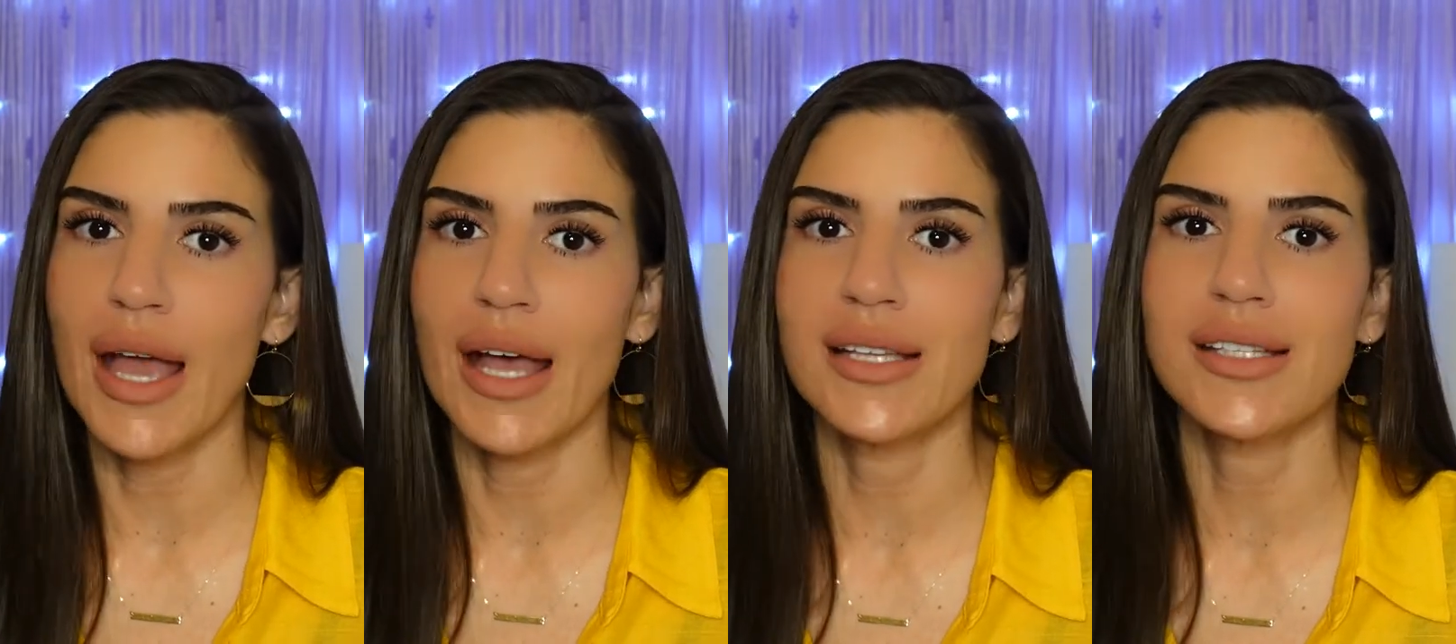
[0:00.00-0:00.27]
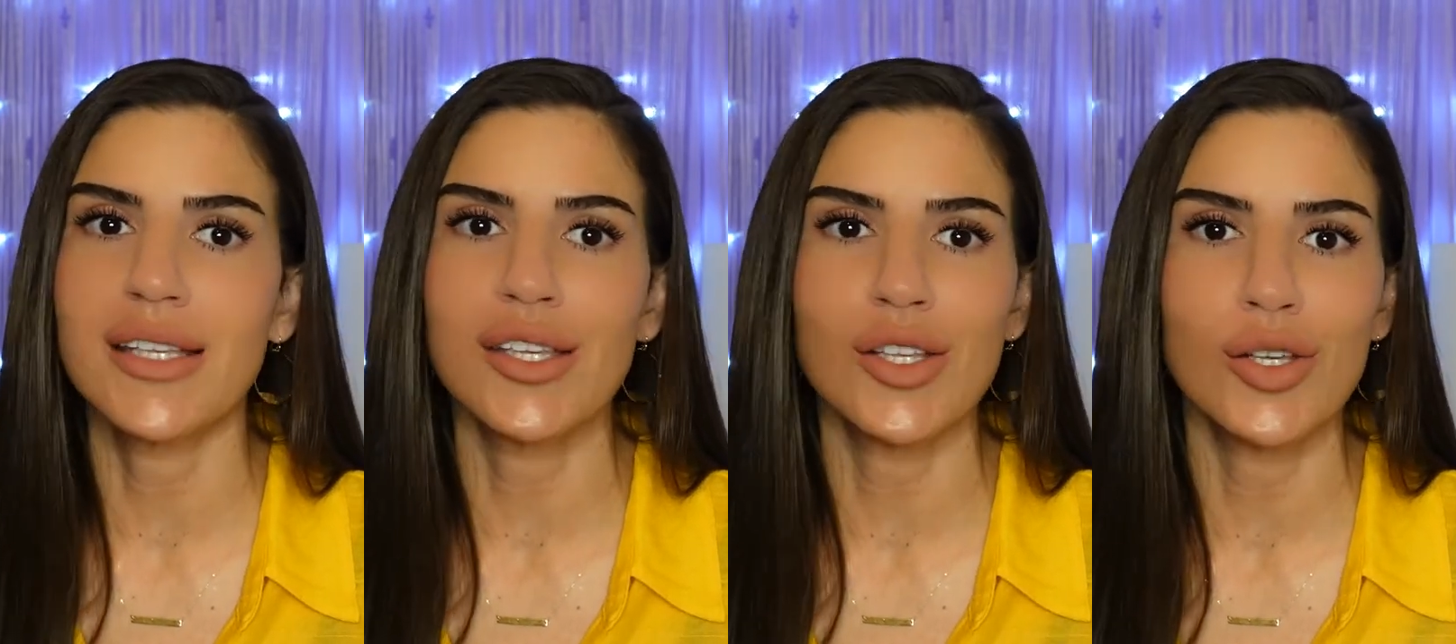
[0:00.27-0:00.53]

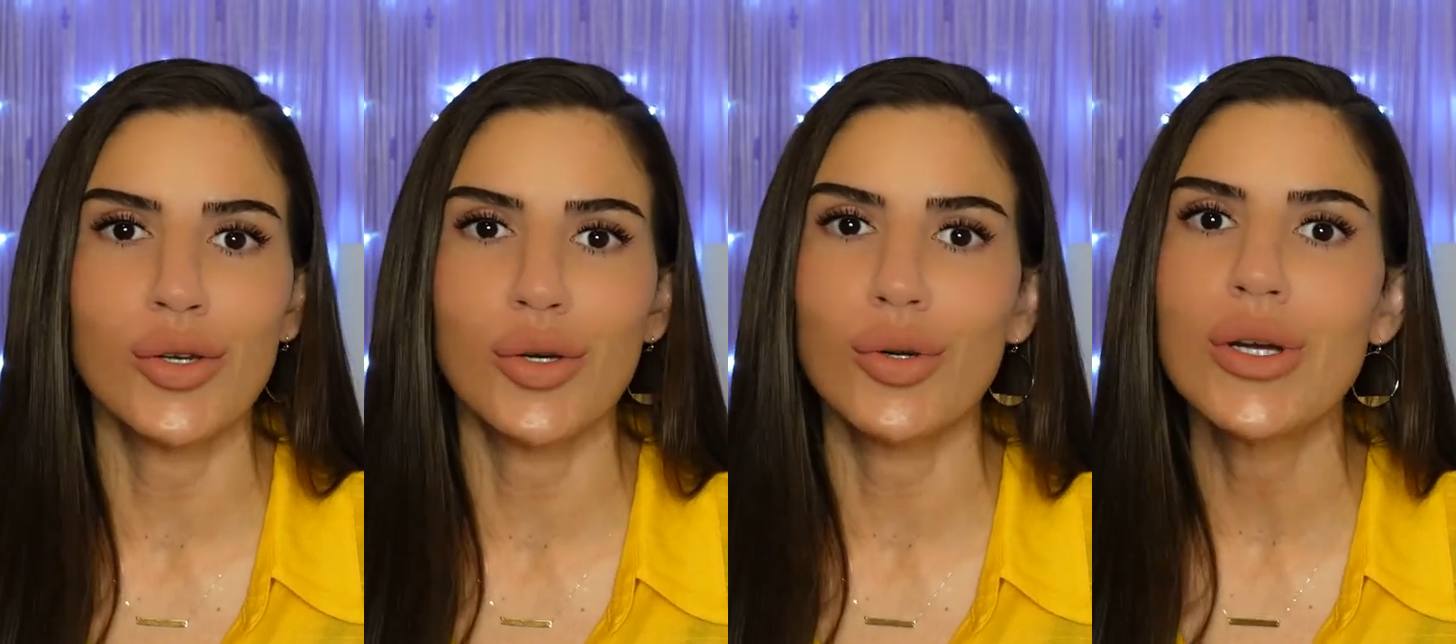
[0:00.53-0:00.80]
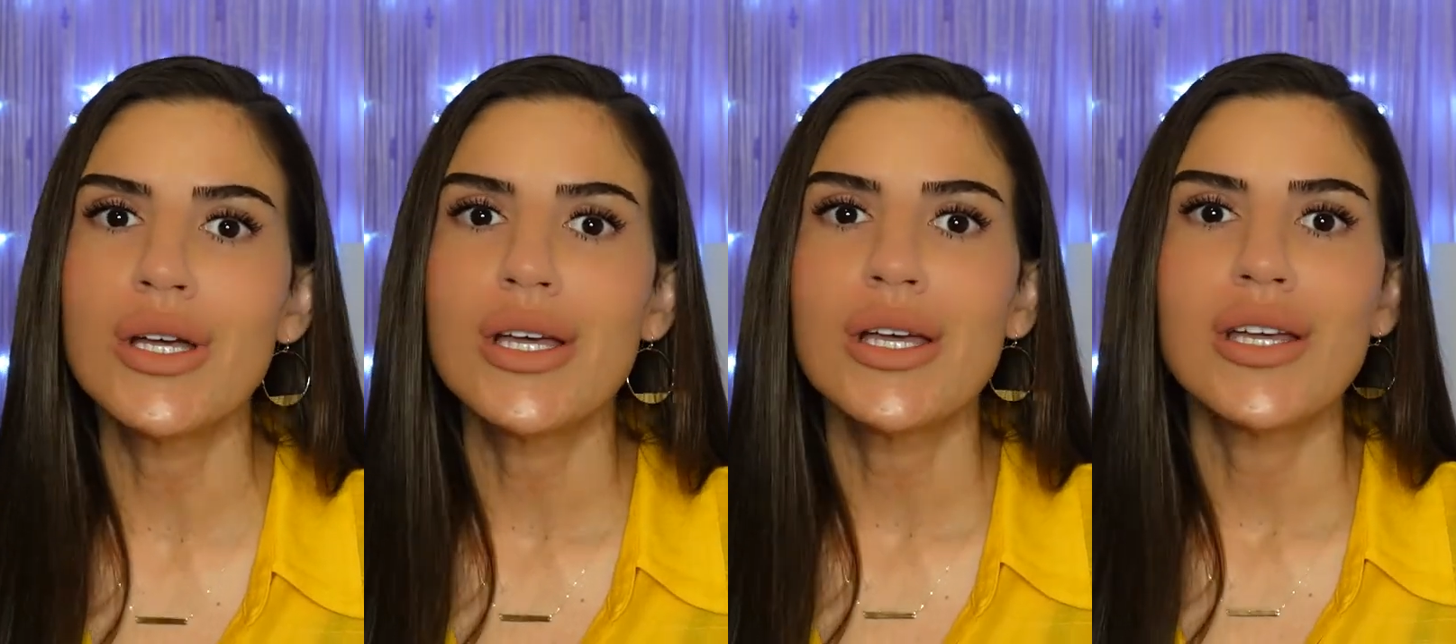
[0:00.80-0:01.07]
asking
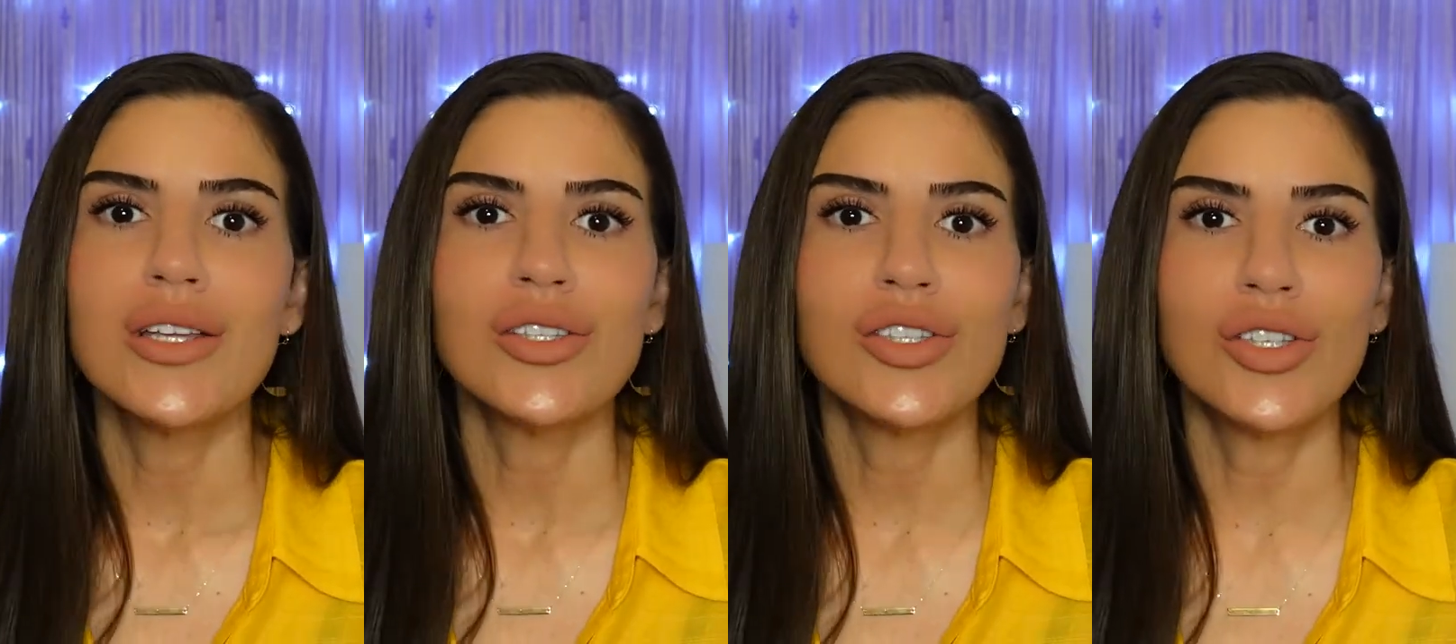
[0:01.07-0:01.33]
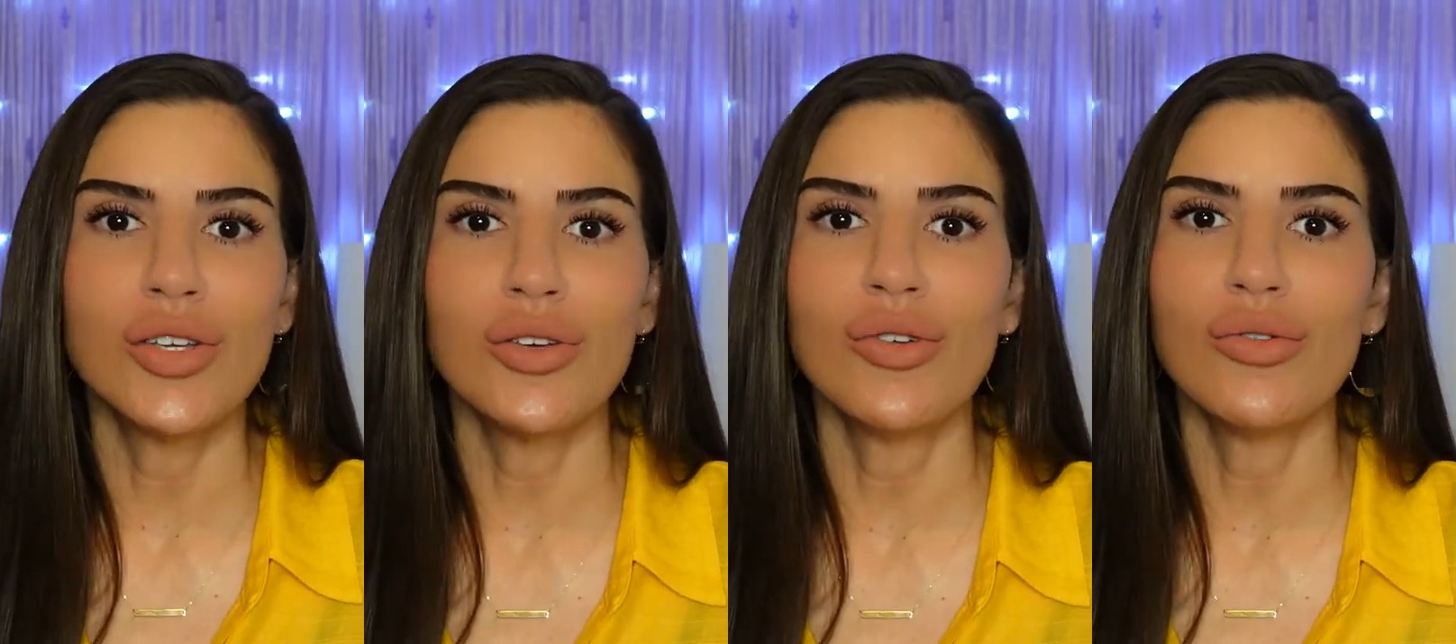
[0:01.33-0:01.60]
you
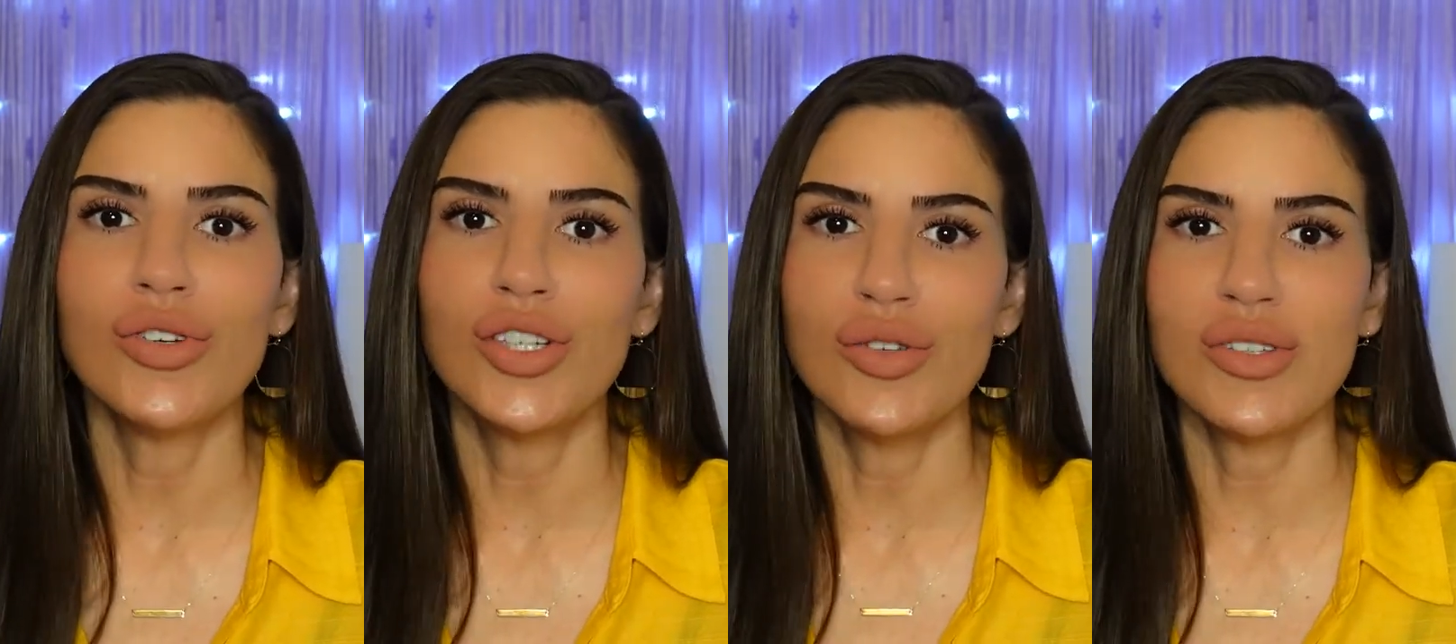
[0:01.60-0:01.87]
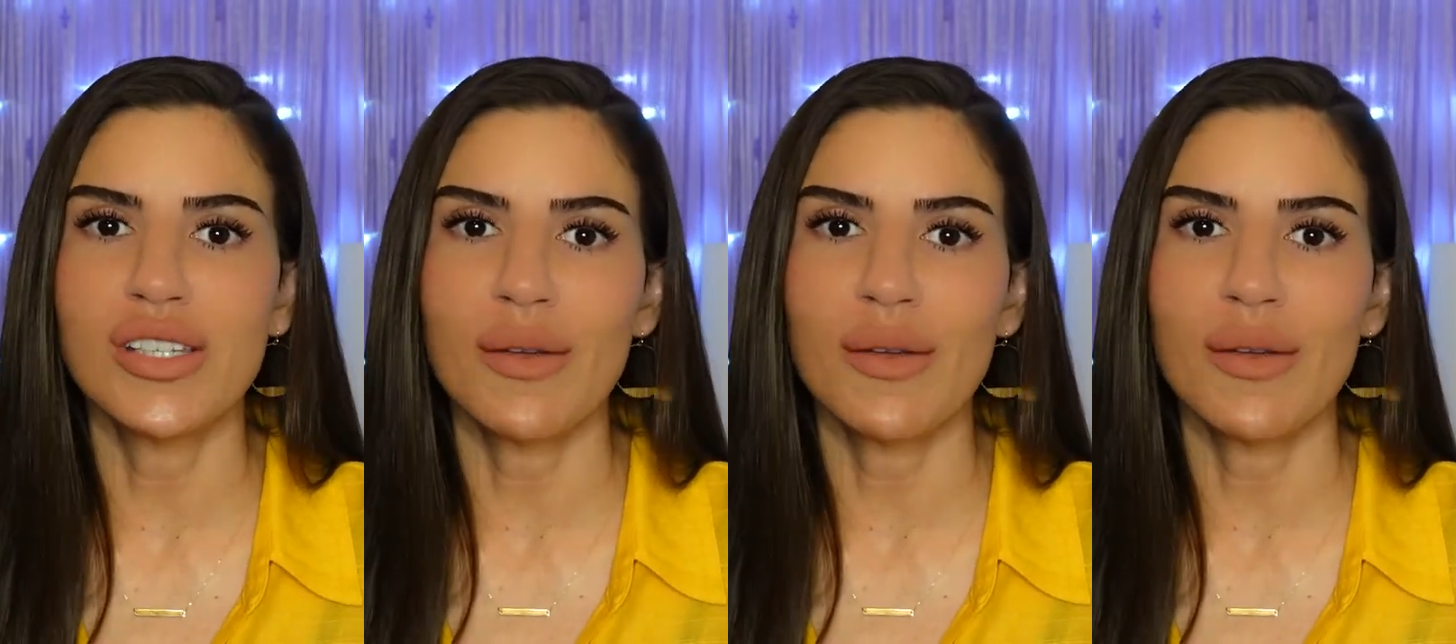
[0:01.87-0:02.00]
to do